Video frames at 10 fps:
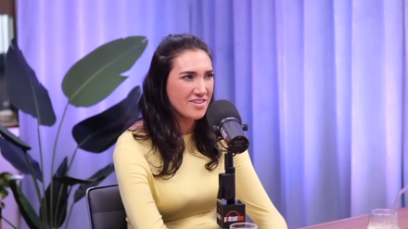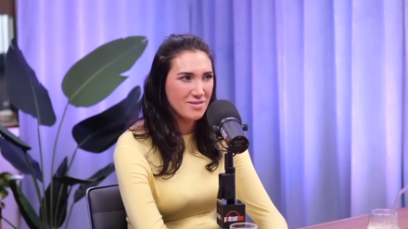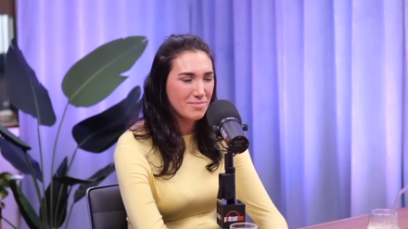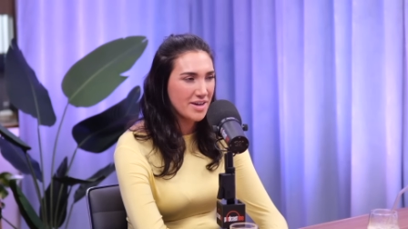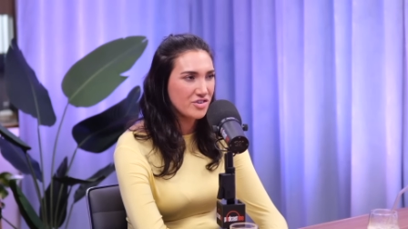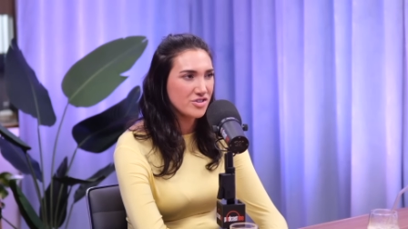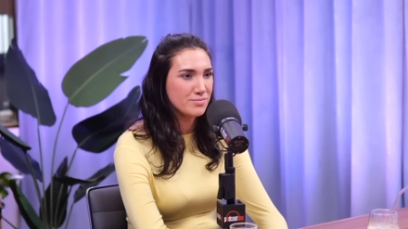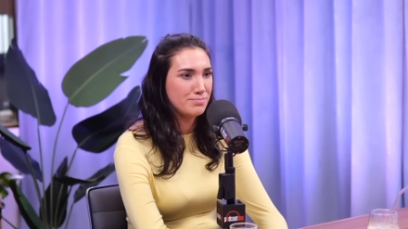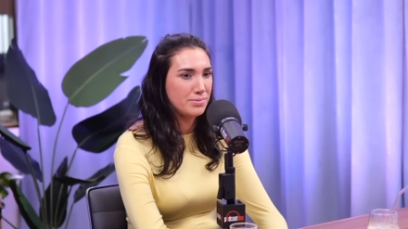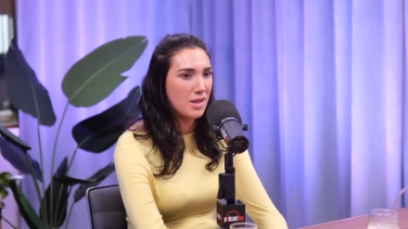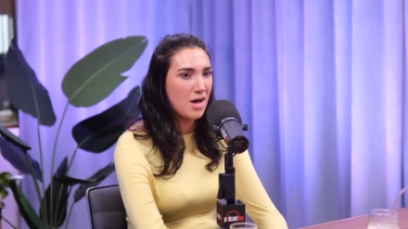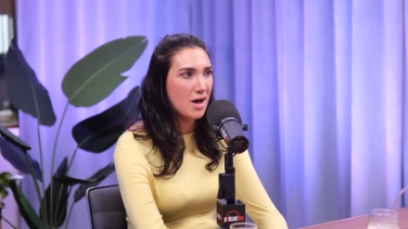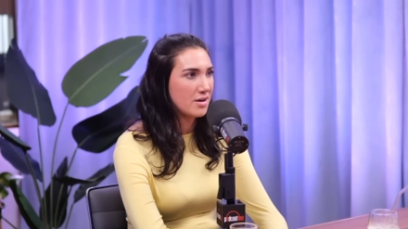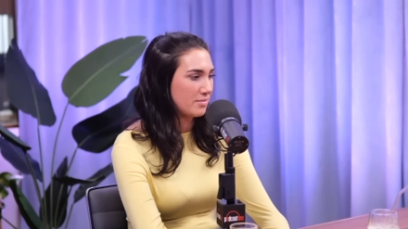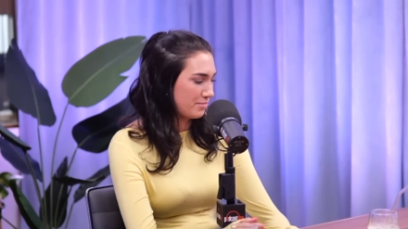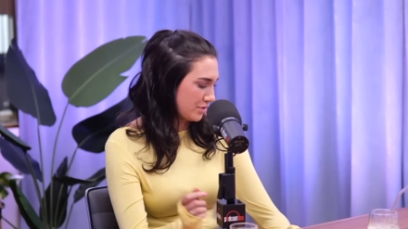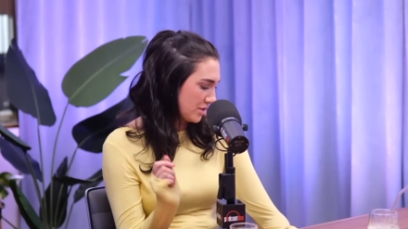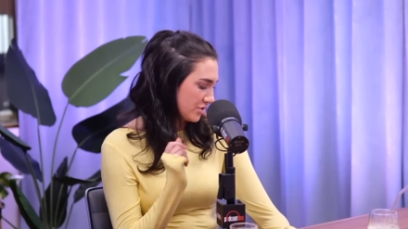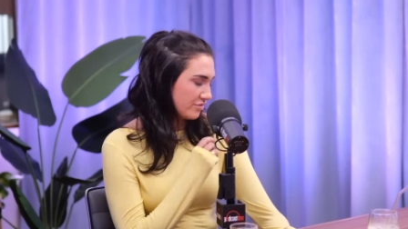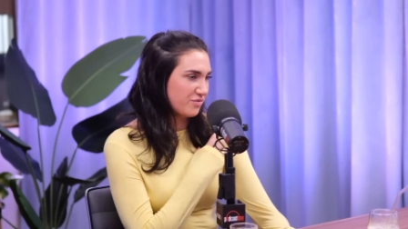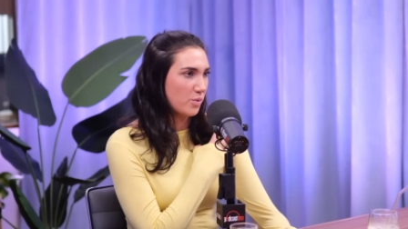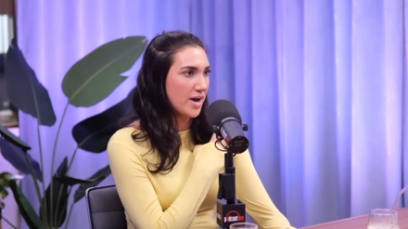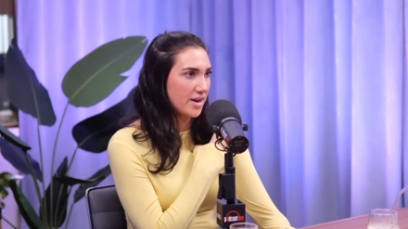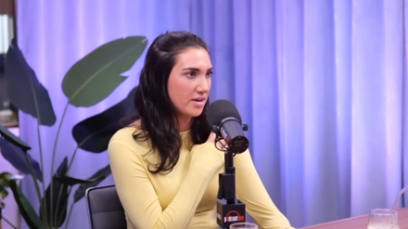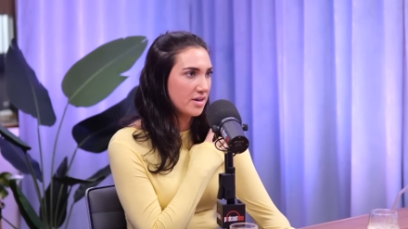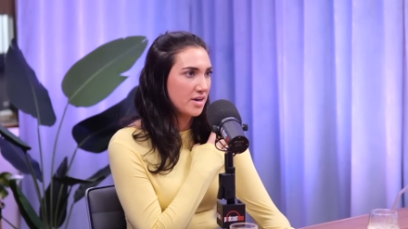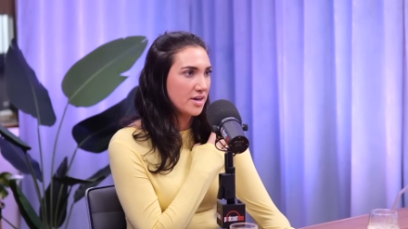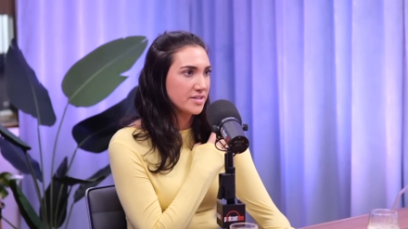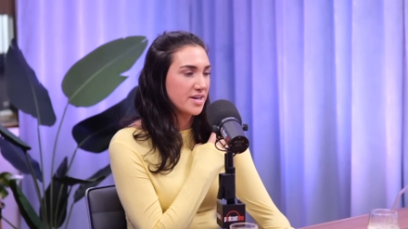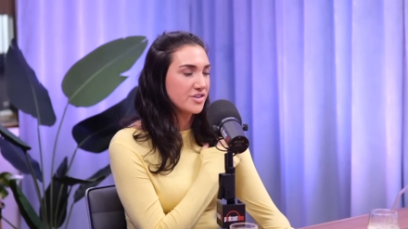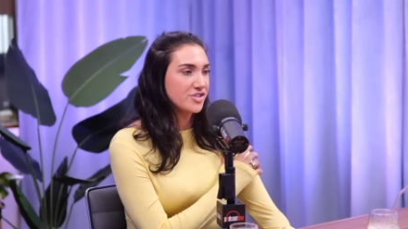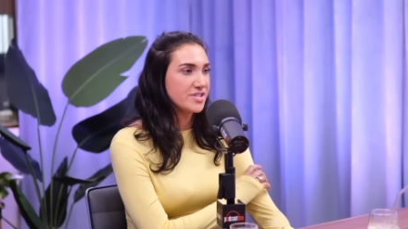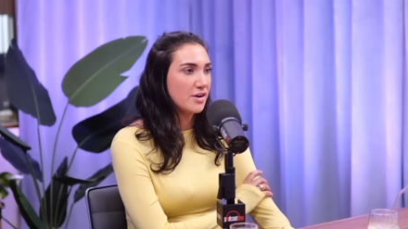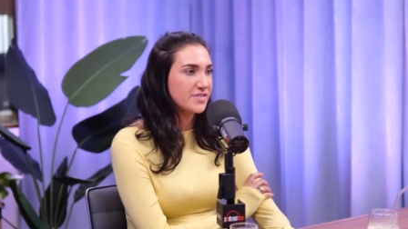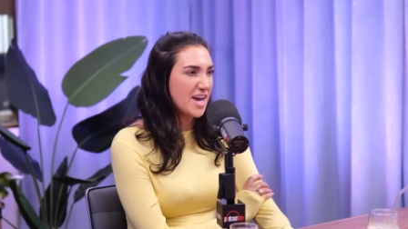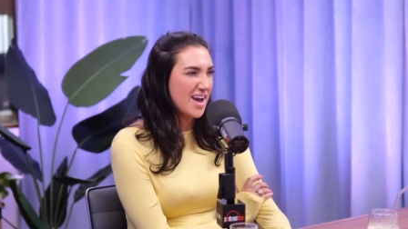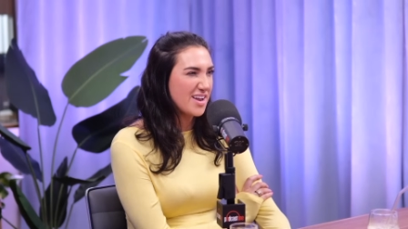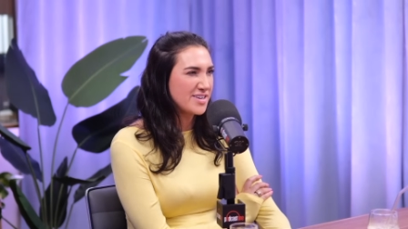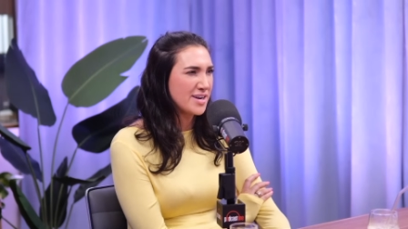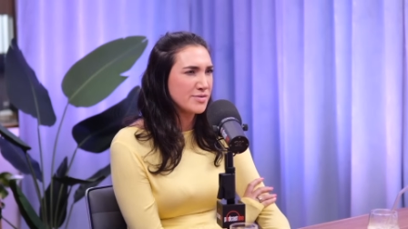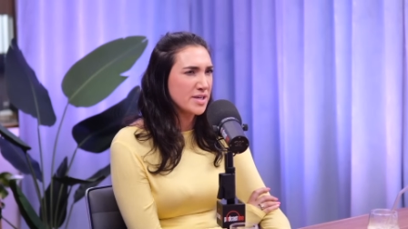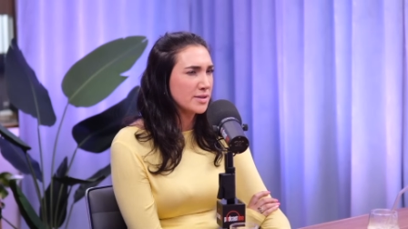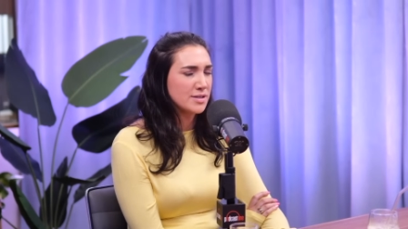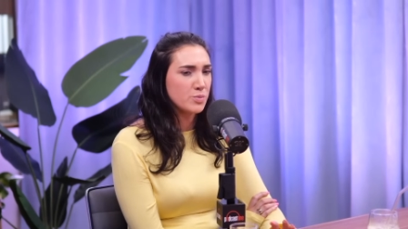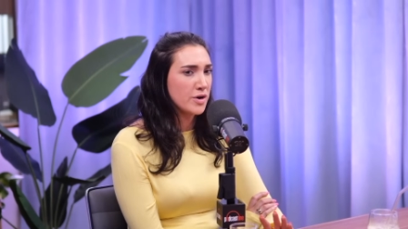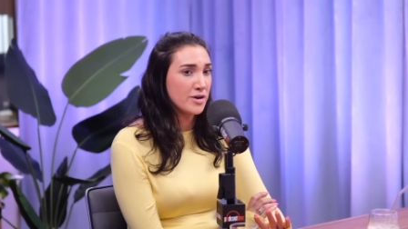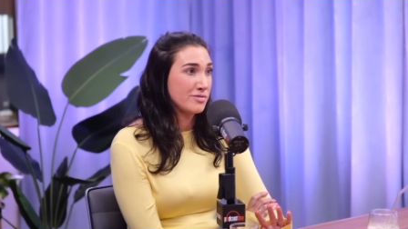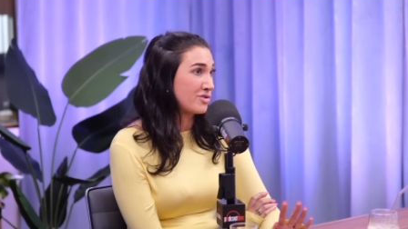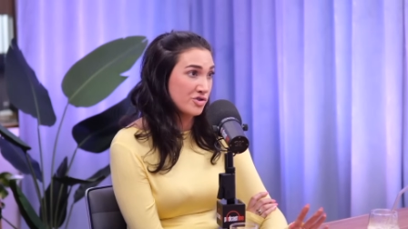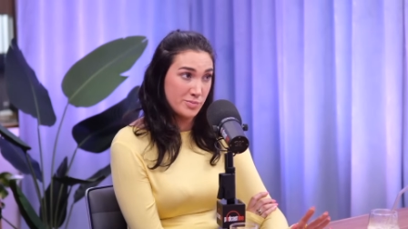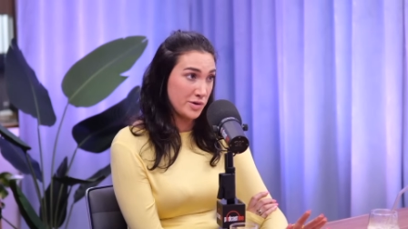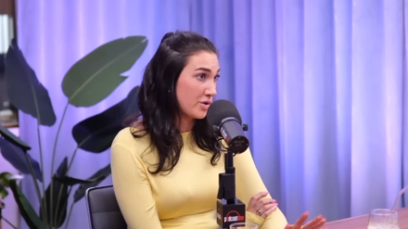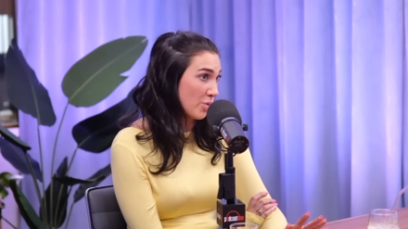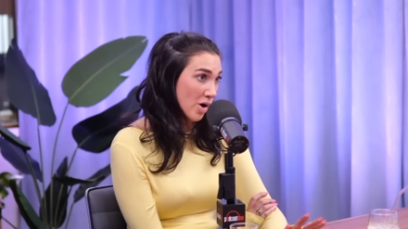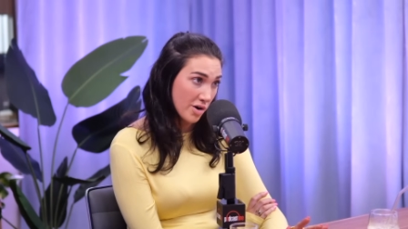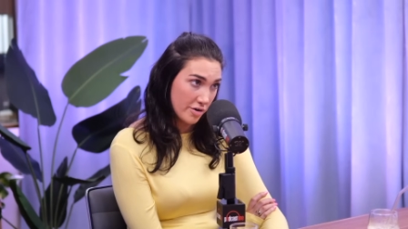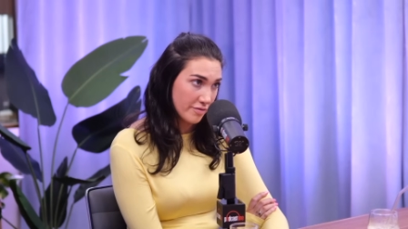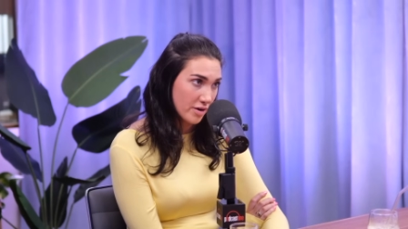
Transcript: like just blotch of wet because I had just self tanned, and I was like, "That's weird. There should be no water involved